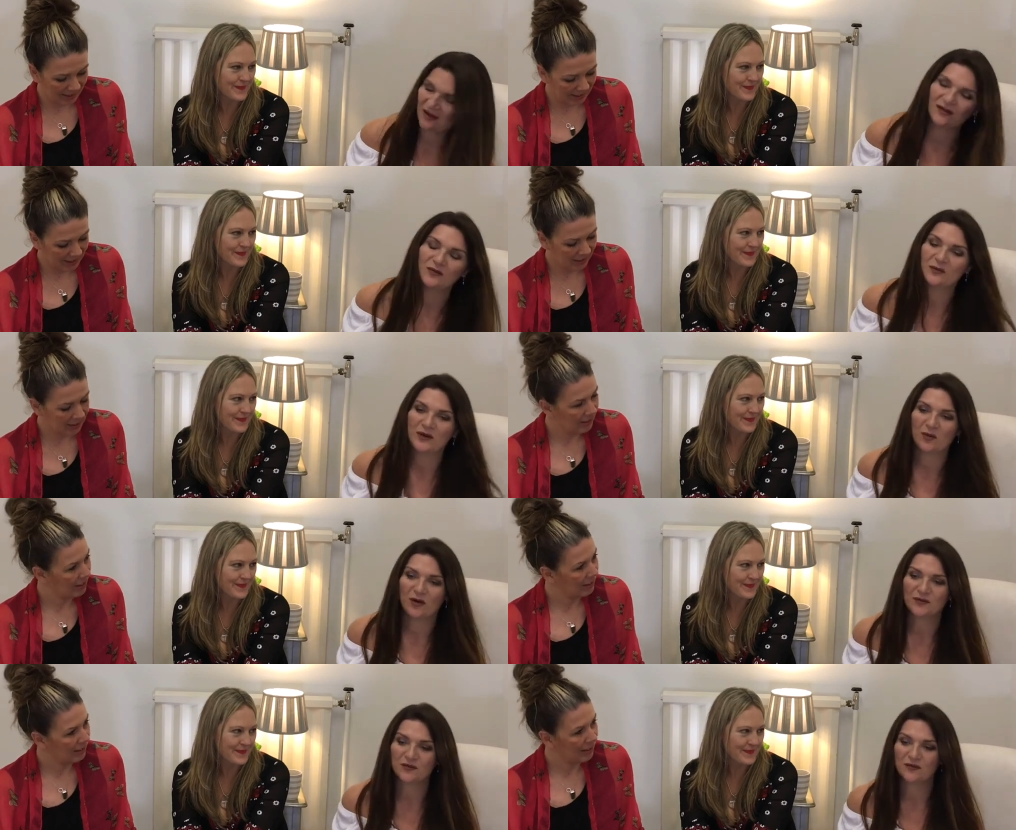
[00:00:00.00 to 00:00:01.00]
Speaker 1: uh, we quite
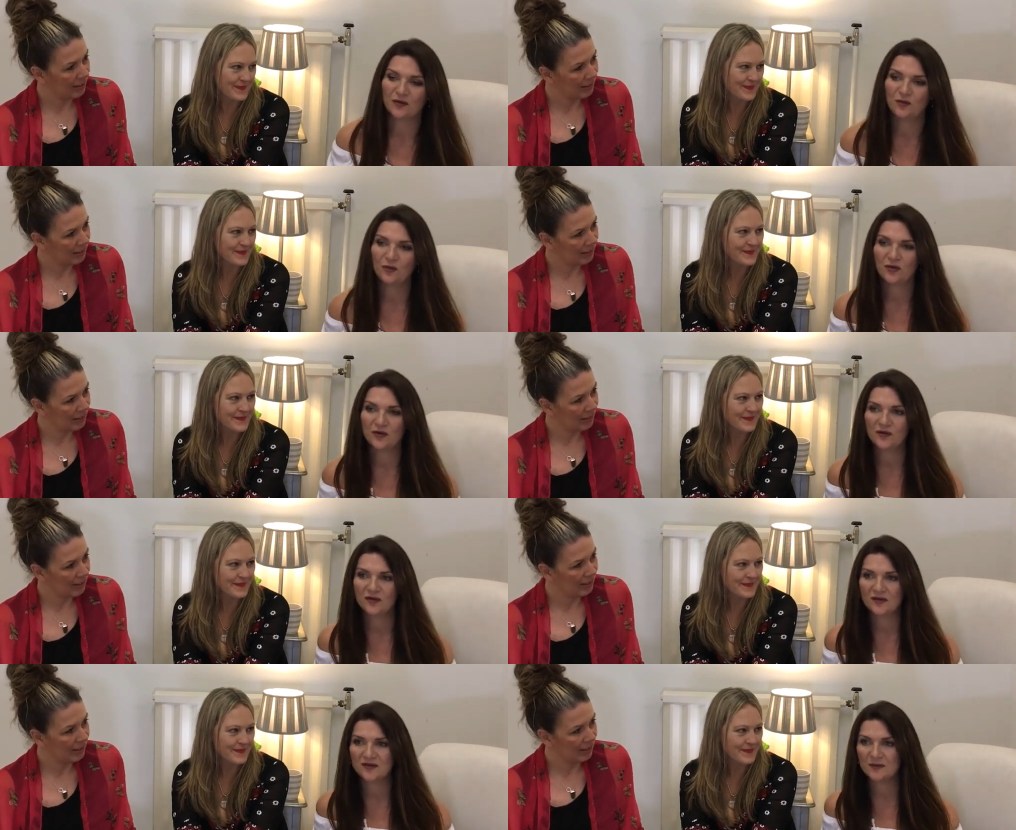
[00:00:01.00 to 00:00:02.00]
often do, because
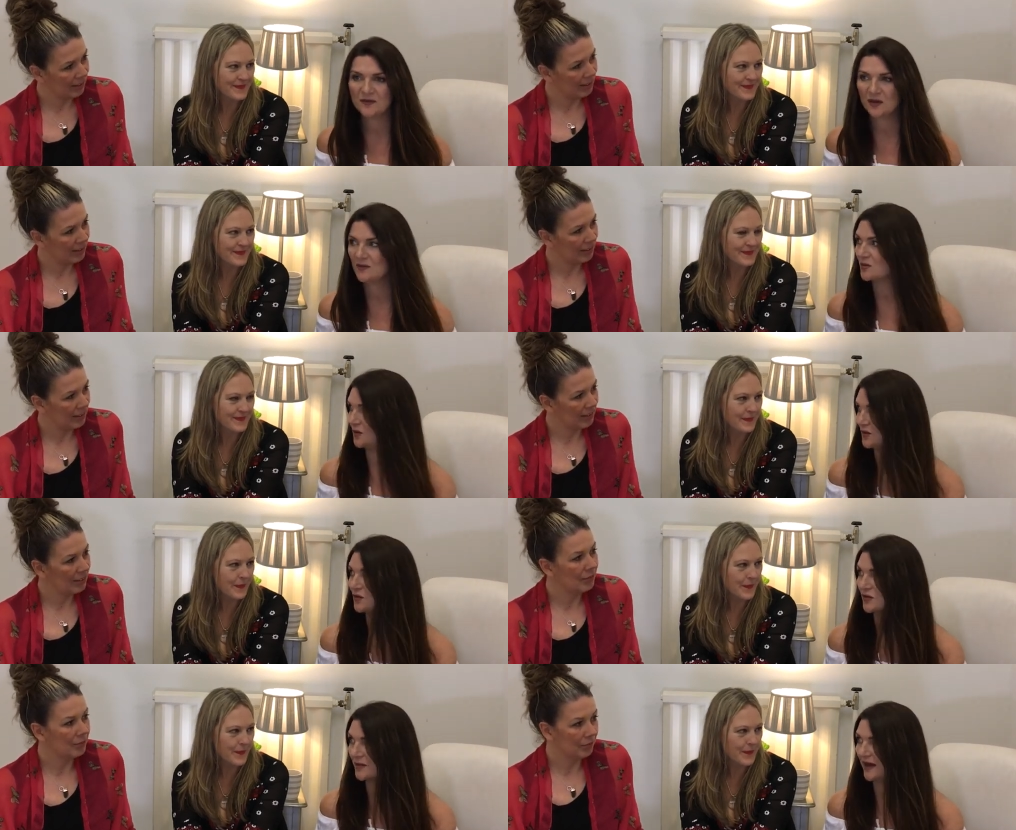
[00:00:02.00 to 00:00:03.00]
sometimes when you
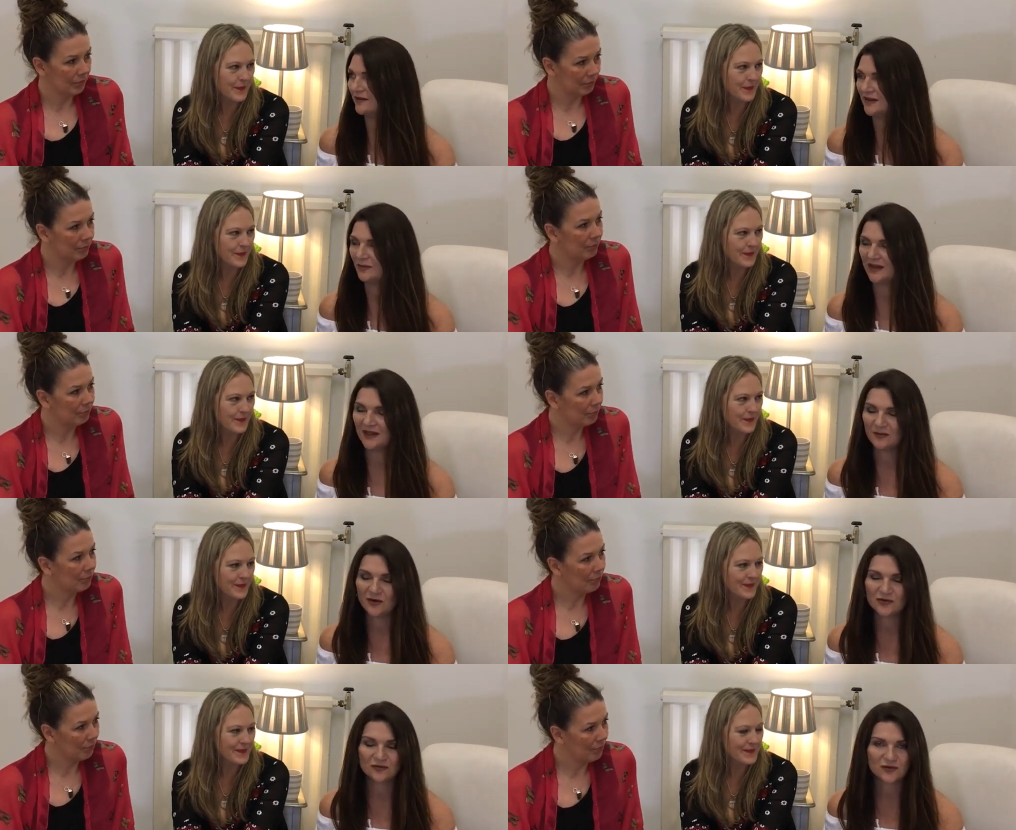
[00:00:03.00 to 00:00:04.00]
talked about it being an
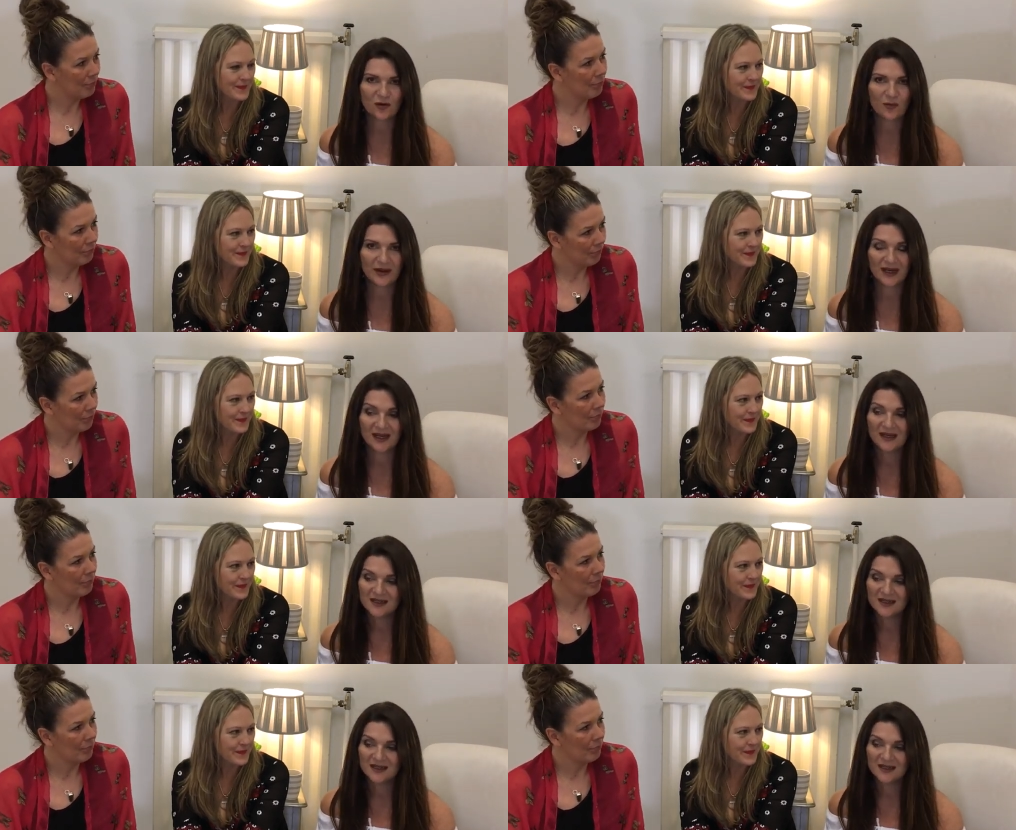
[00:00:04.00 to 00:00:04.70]
emotional topic,